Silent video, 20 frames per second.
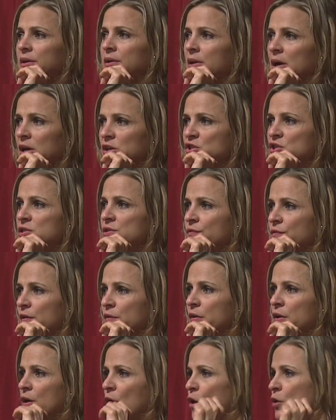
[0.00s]
nice. She's a
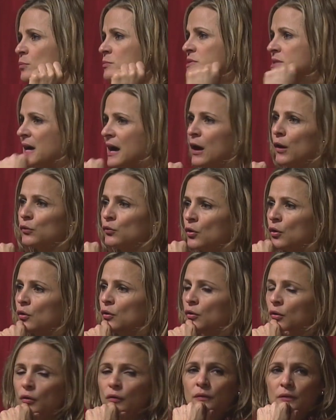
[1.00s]
very hometown
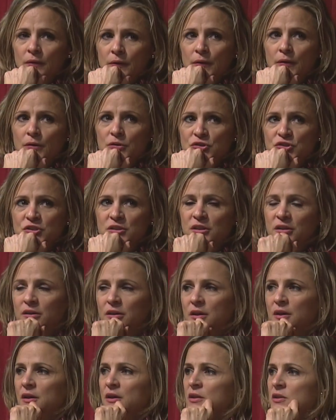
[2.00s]
girl. You know, she's
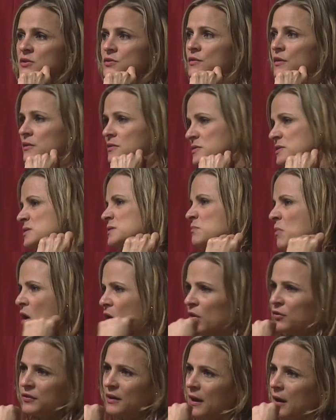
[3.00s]
a
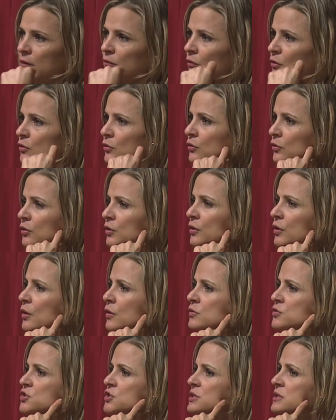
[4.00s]
small town girl. You
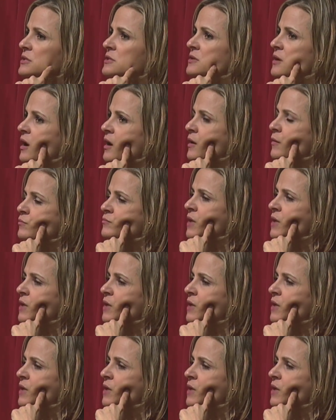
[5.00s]
know, she's and